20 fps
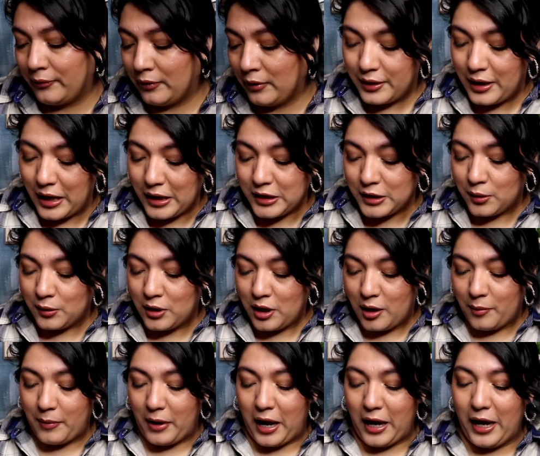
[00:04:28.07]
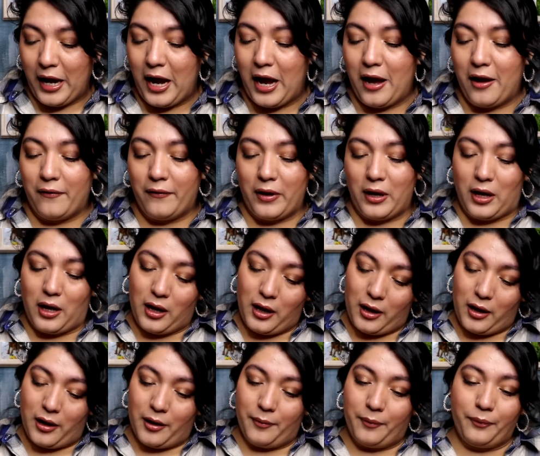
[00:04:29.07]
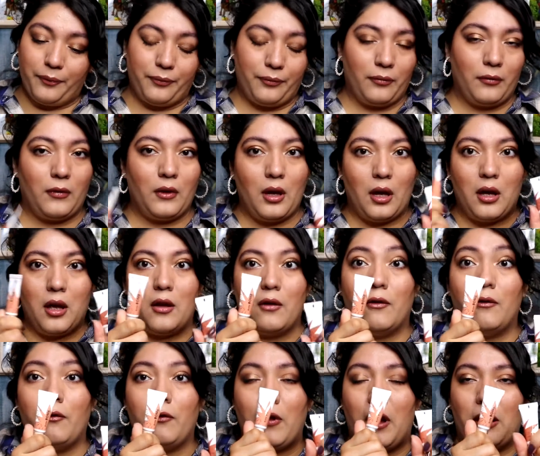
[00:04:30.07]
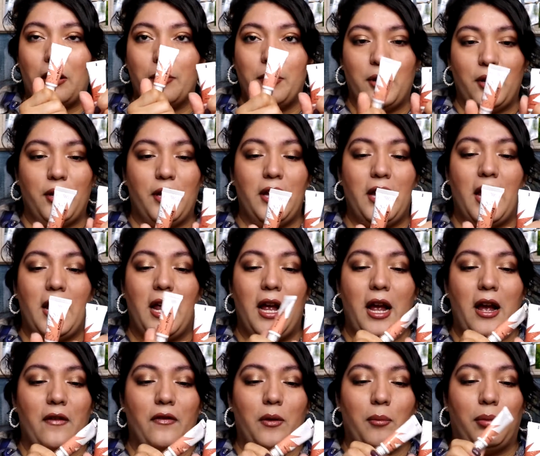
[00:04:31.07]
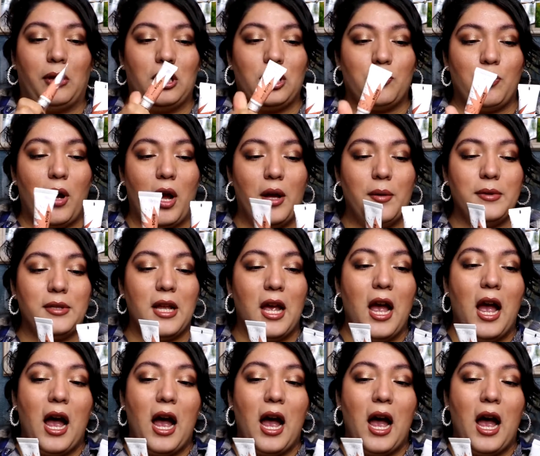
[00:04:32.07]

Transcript: Next one up, I have Flower Beauty, and I have the blush bombs.